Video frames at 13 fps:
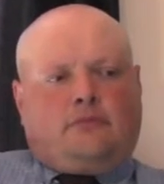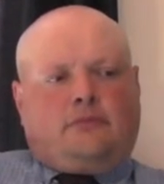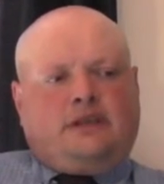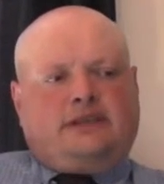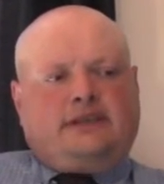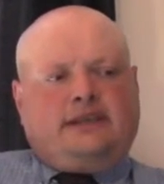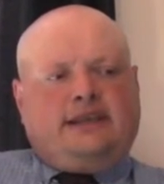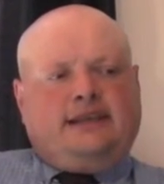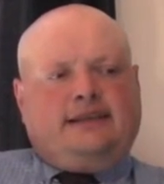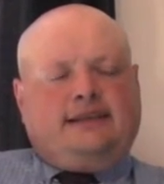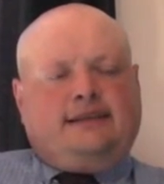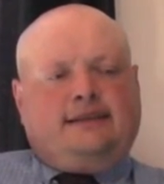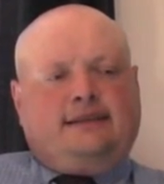you see,
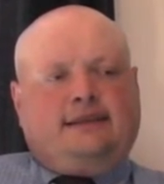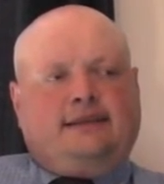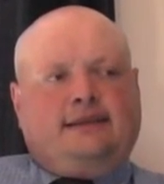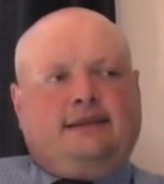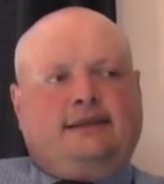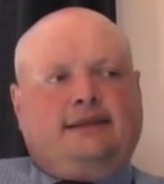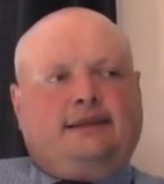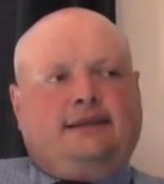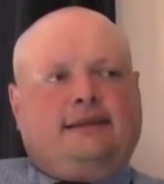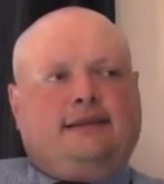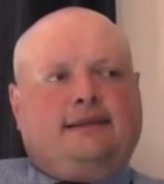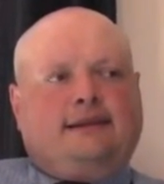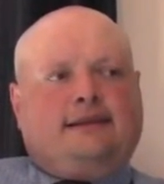
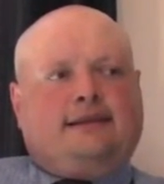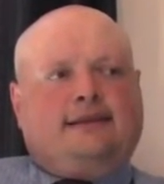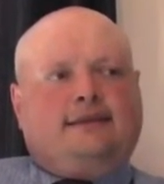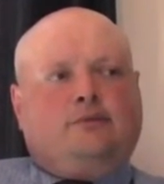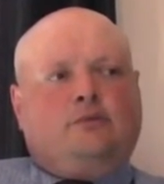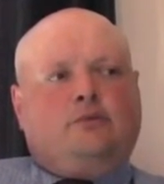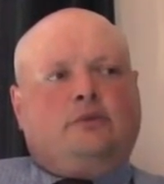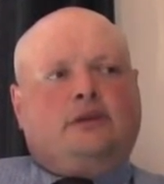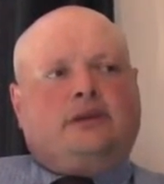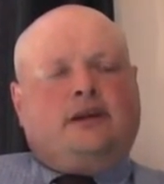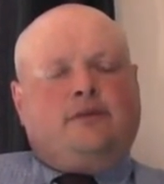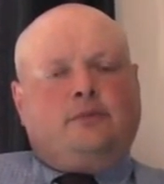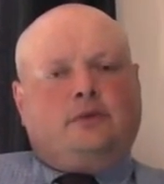the
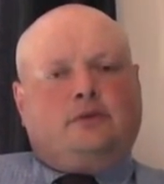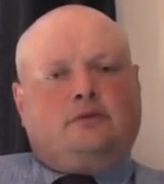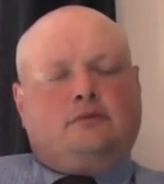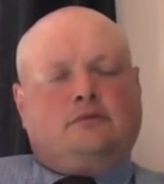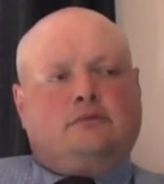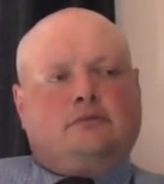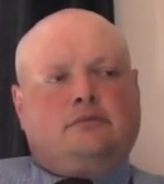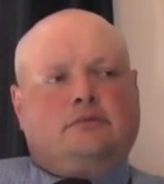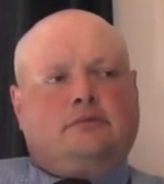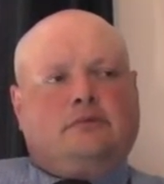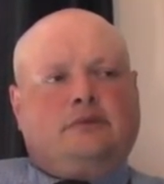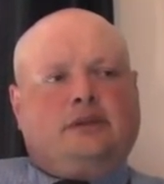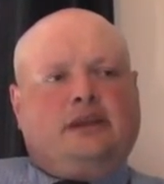government,
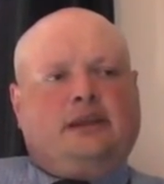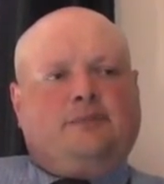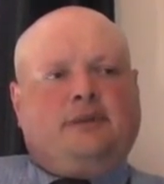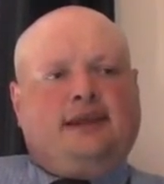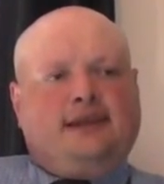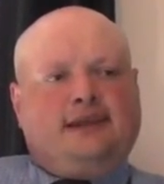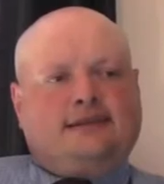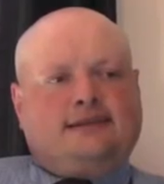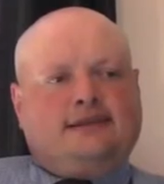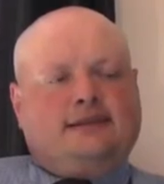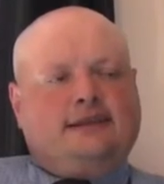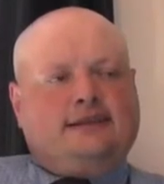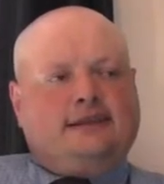it appears,
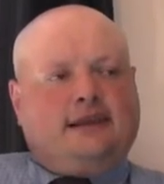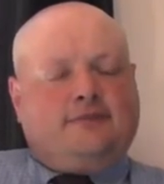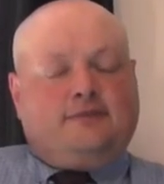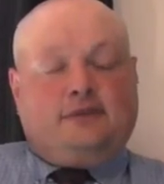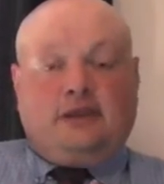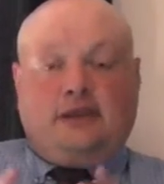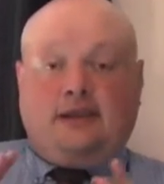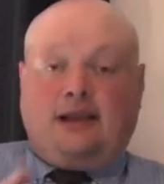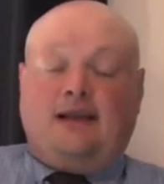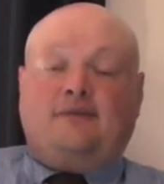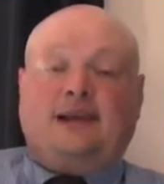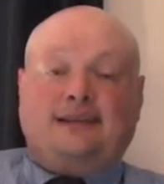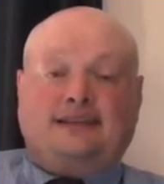
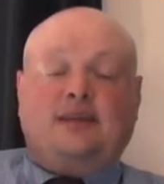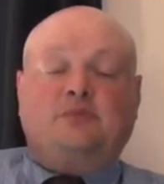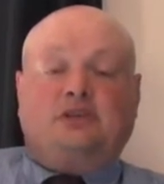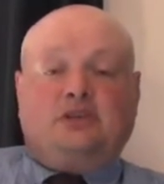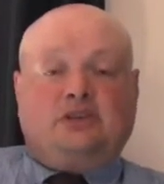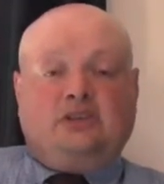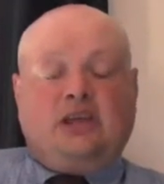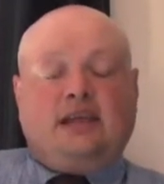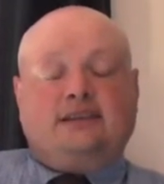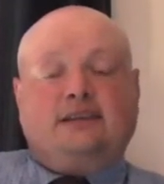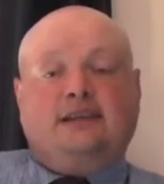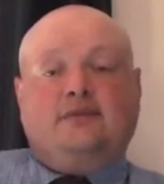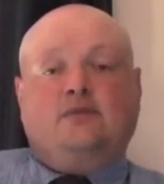have had some
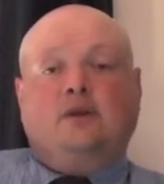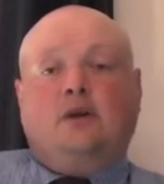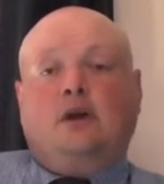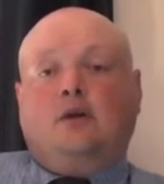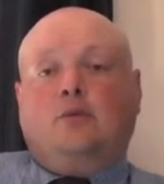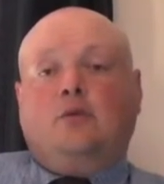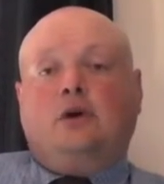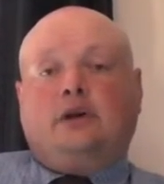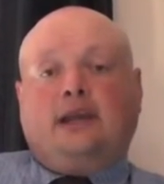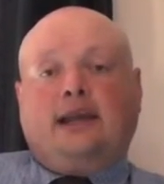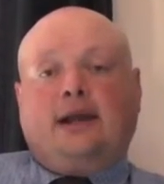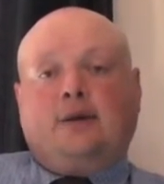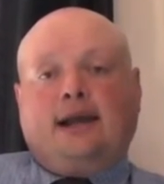success in
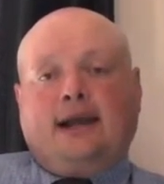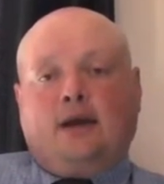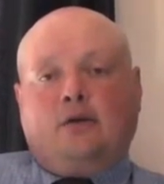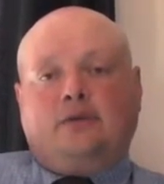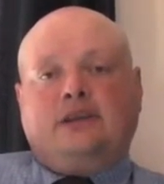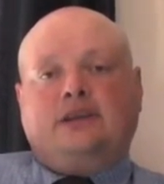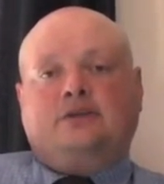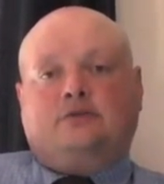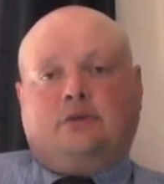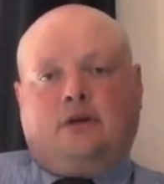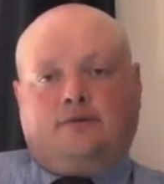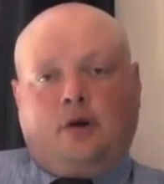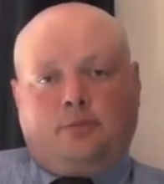working out how these
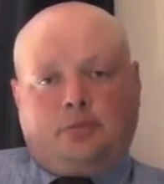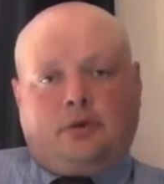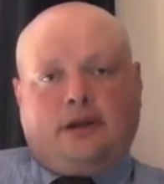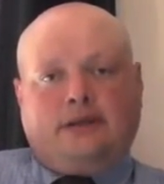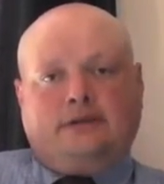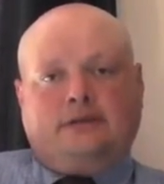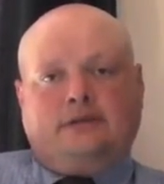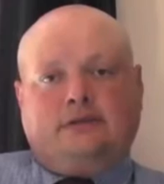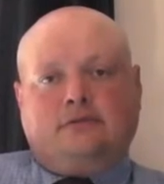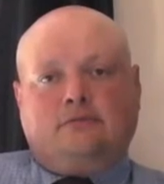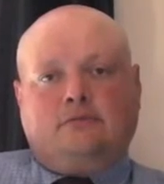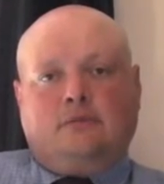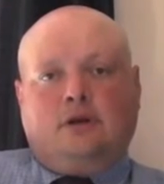craft operate,
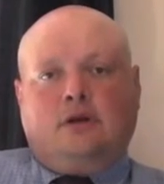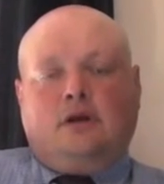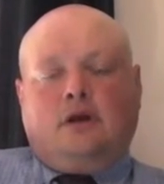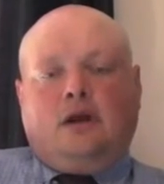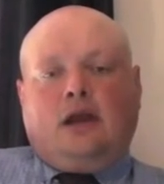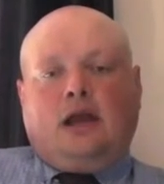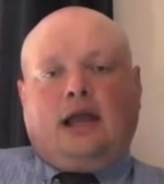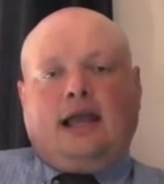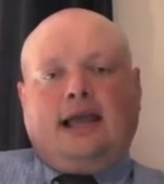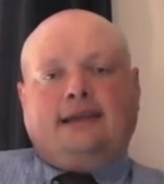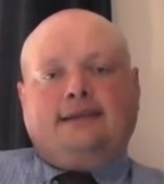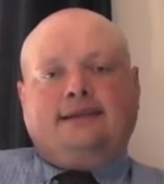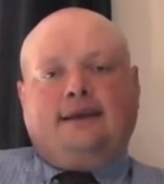
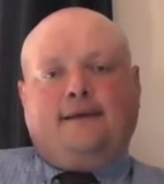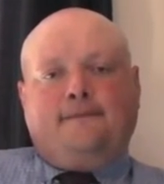and